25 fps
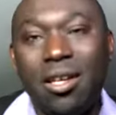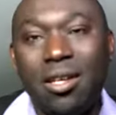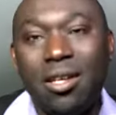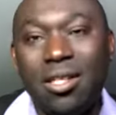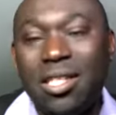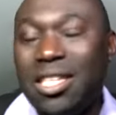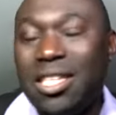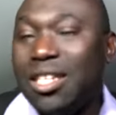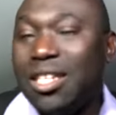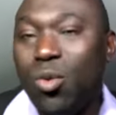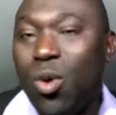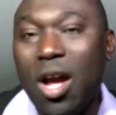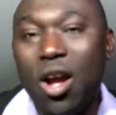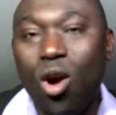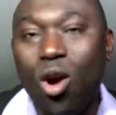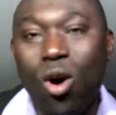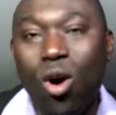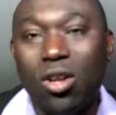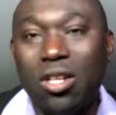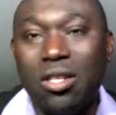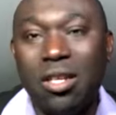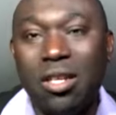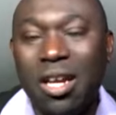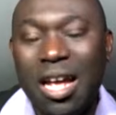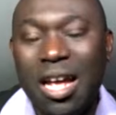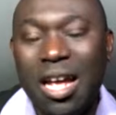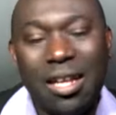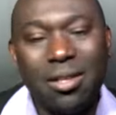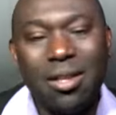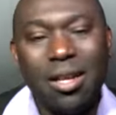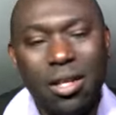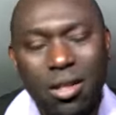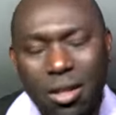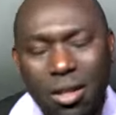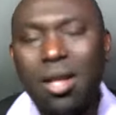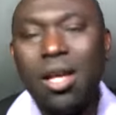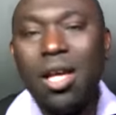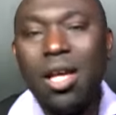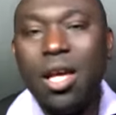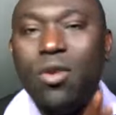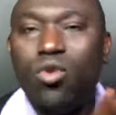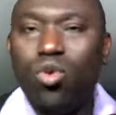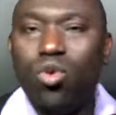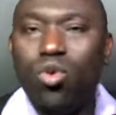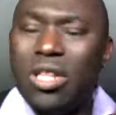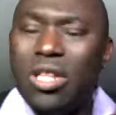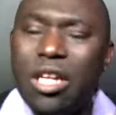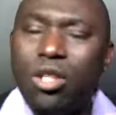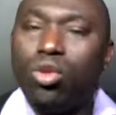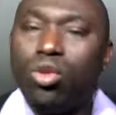See the way God,
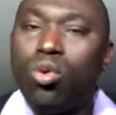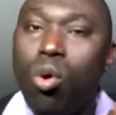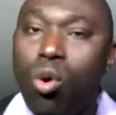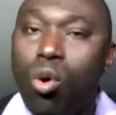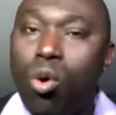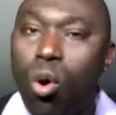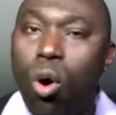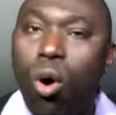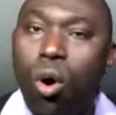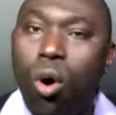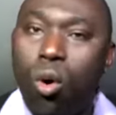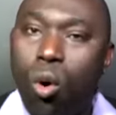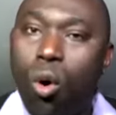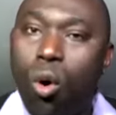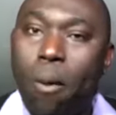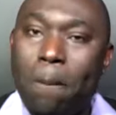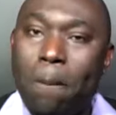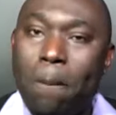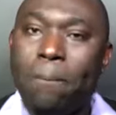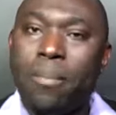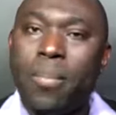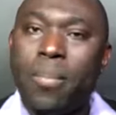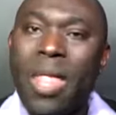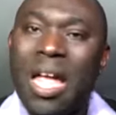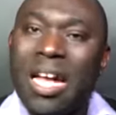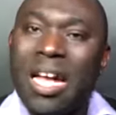you need to go home,